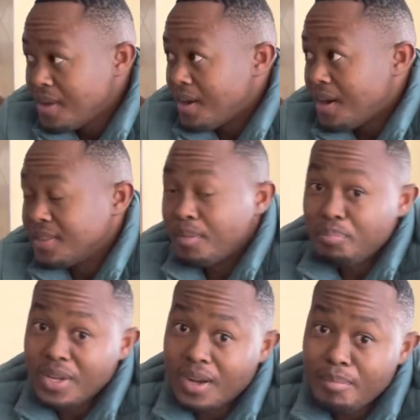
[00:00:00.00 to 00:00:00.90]
other
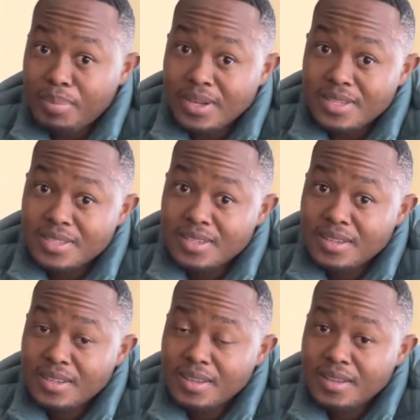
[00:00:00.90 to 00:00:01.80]
big companies.
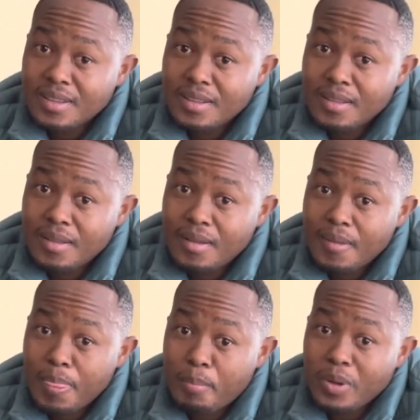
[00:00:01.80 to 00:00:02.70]

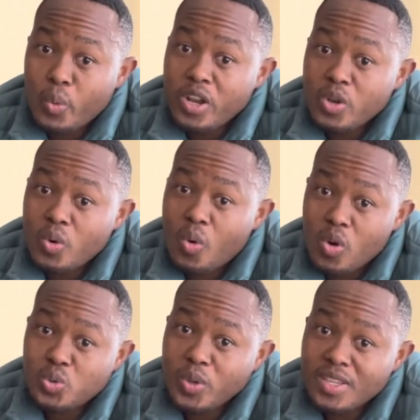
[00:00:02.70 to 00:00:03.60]
But when you
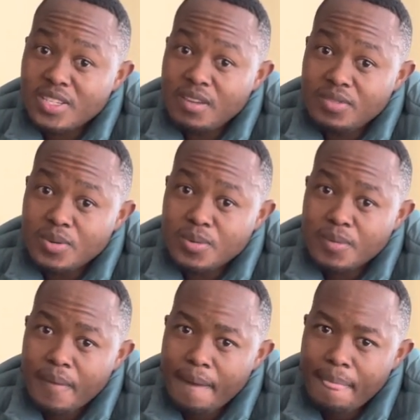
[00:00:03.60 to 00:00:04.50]
go to interview,
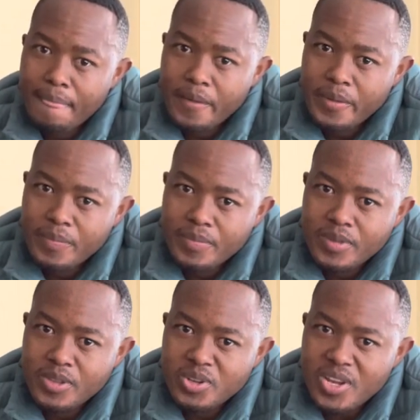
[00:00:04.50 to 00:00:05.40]

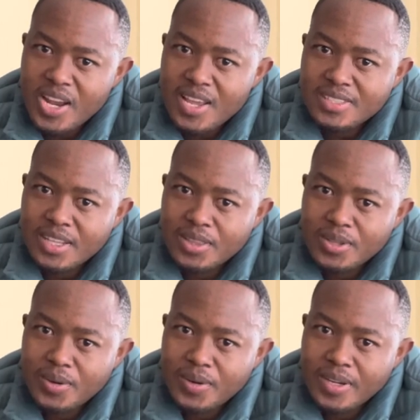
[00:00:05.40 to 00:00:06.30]
you realize that
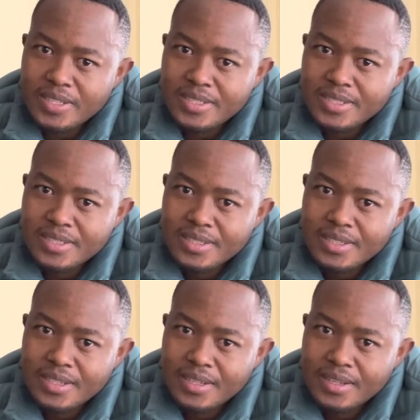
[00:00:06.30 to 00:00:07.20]
no,
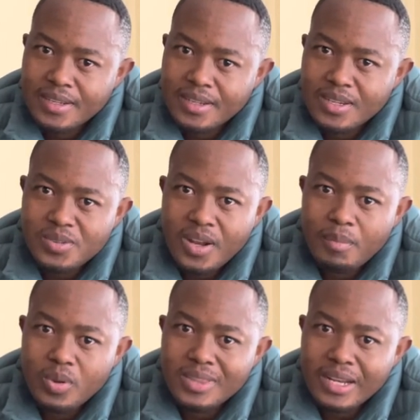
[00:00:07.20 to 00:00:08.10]
actually
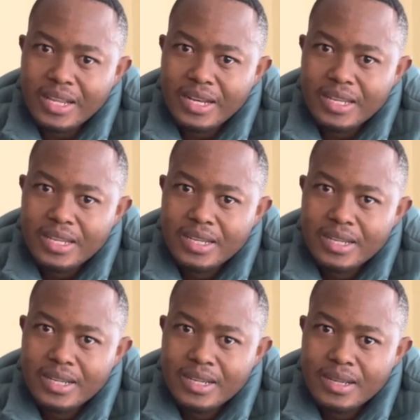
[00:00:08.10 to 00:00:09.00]
I'm not ready.
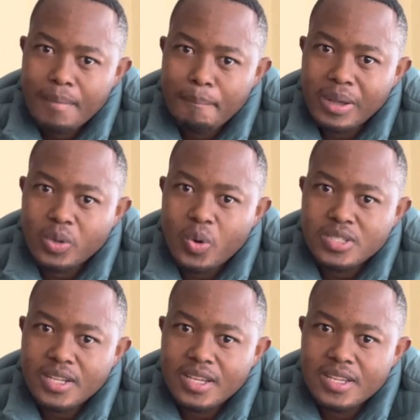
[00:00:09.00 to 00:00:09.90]
But the
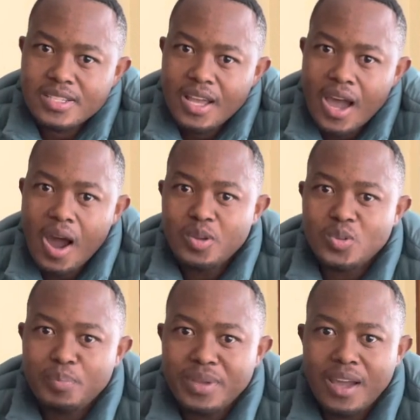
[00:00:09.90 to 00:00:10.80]
question is, how
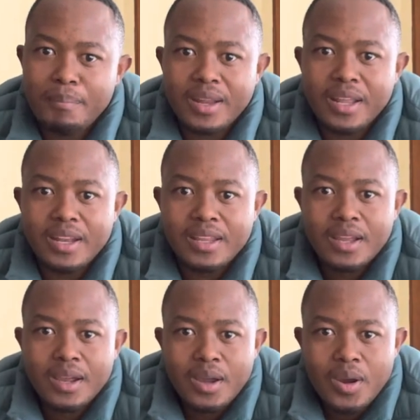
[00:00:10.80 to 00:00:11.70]
do you become ready,
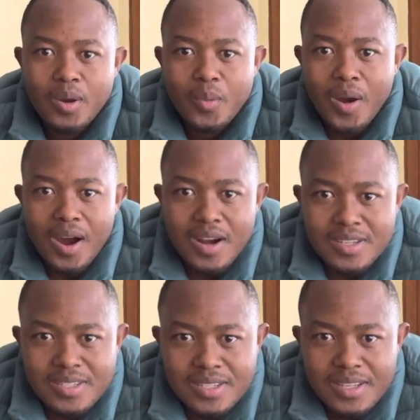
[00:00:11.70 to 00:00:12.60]
or
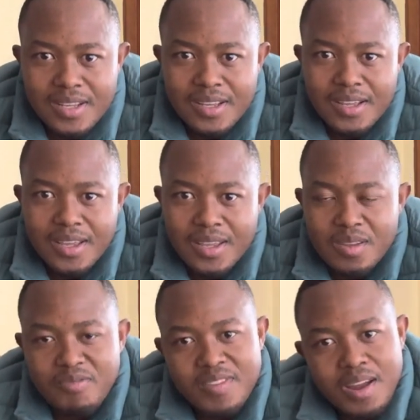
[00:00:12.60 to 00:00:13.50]
else
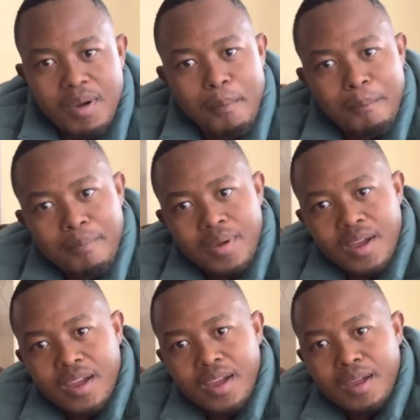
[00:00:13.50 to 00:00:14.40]
you've never
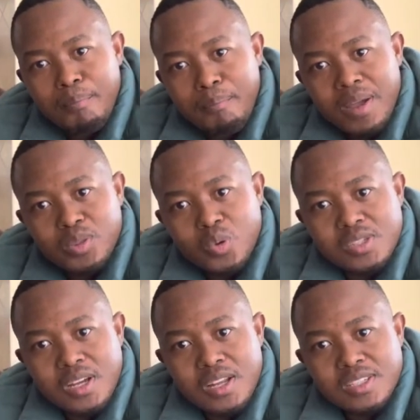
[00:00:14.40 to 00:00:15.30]
met those
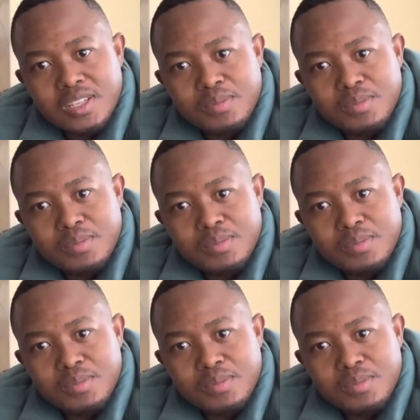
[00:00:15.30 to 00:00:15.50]
challenges?